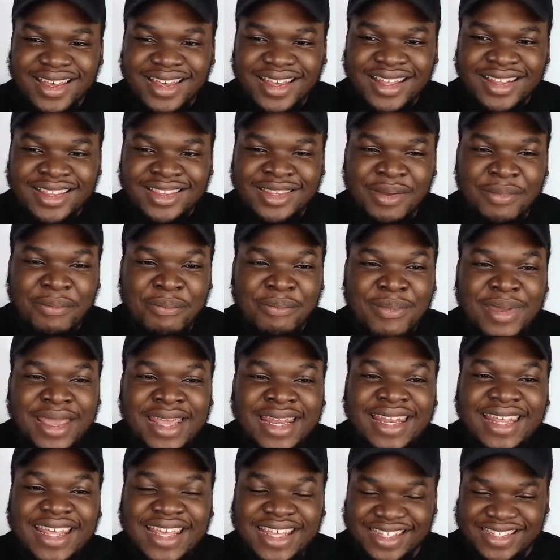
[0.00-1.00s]
The
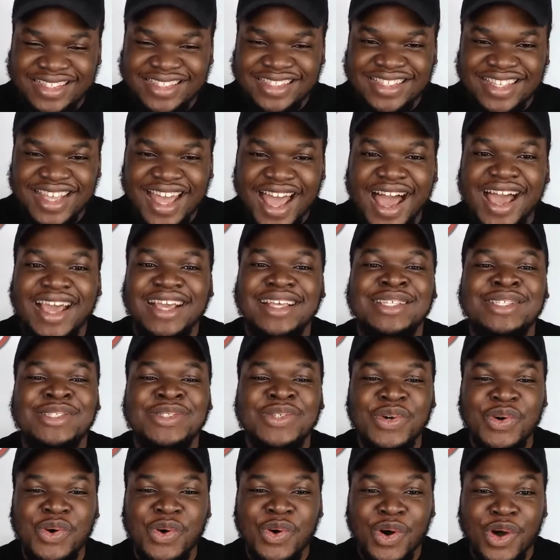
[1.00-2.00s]
minute I
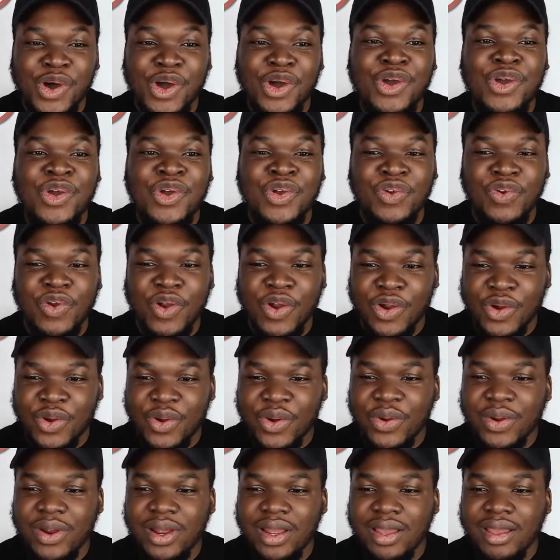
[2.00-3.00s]
saw a
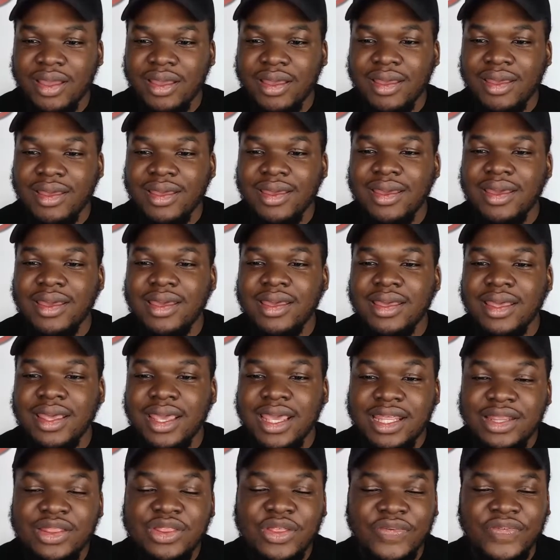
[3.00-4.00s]
crow
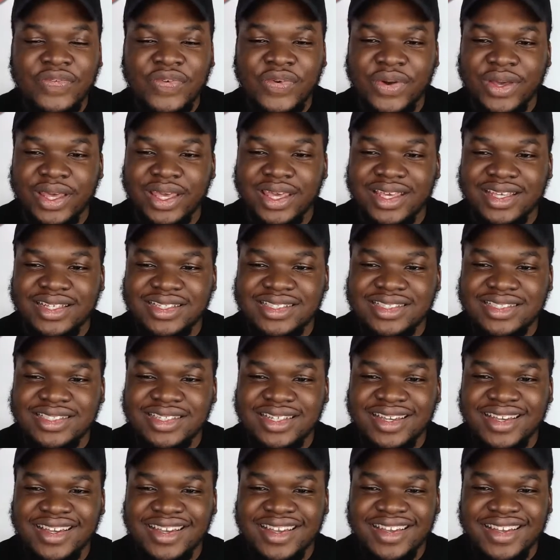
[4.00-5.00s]
in the footage,
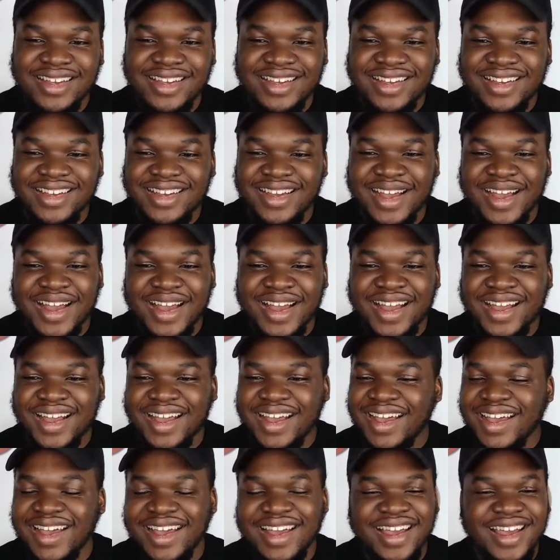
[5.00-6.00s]

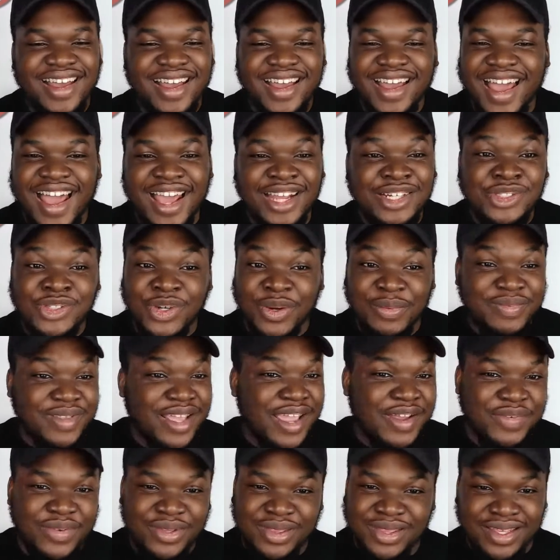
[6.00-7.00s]
I dropped
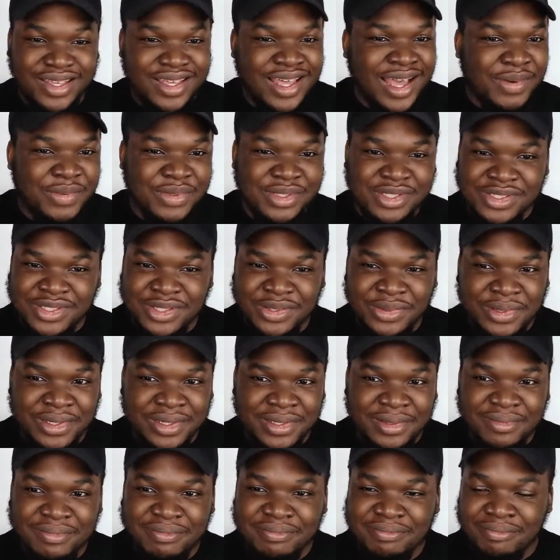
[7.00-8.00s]
everything I was
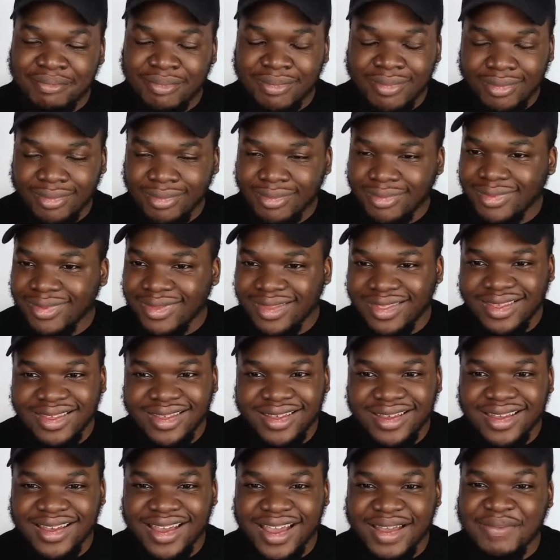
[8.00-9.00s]
doing.
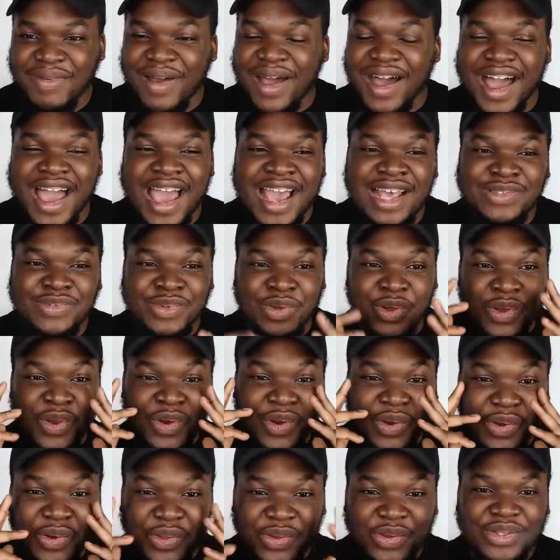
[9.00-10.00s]
My eyes were
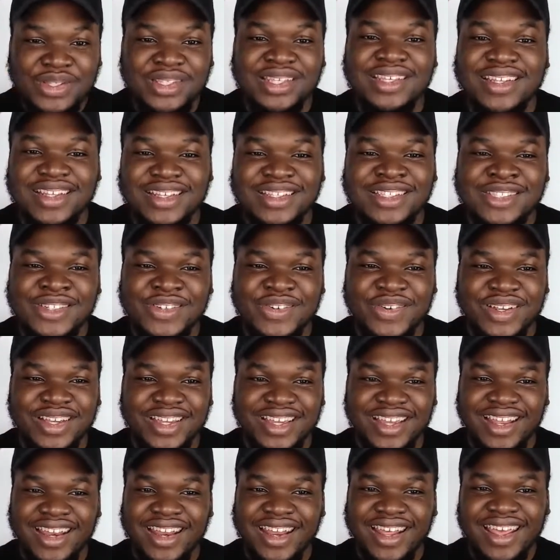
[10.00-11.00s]
glued to the
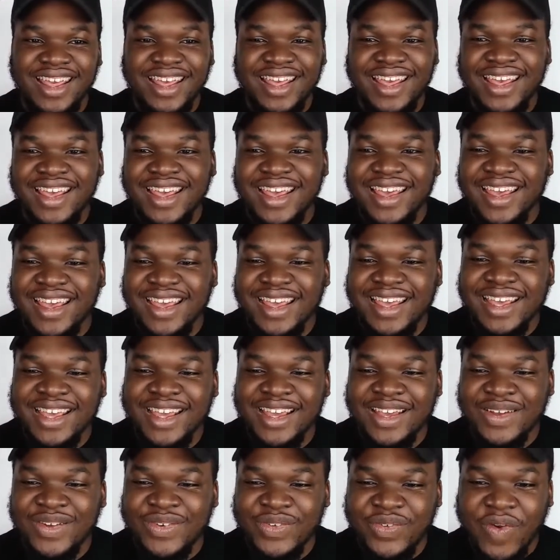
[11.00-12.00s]
screen,
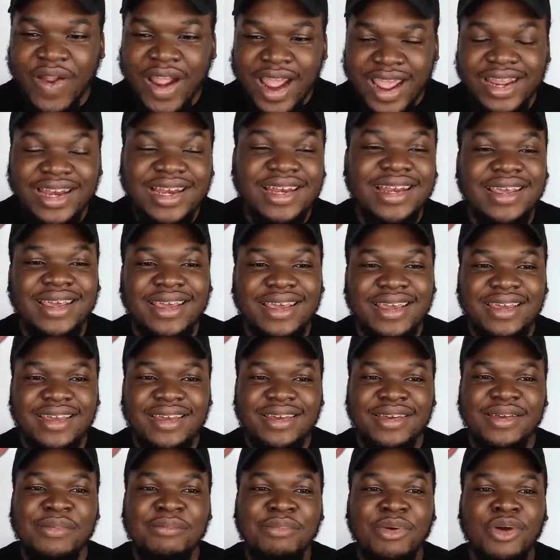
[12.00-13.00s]
rightly,
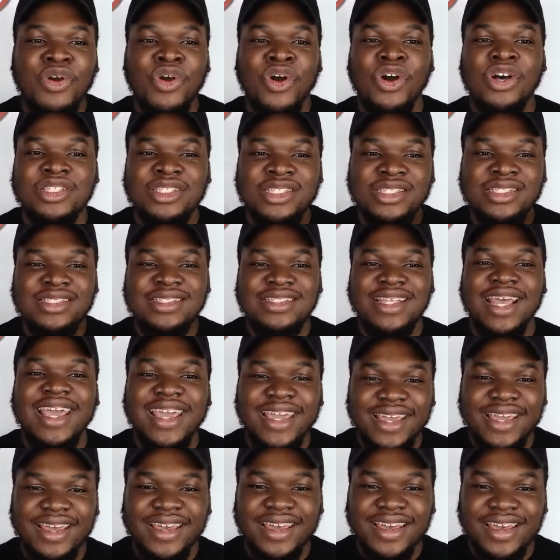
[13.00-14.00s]
because
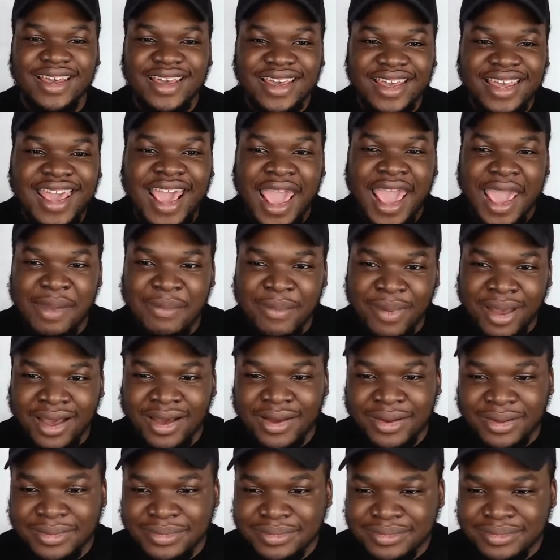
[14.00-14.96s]
Sting came out.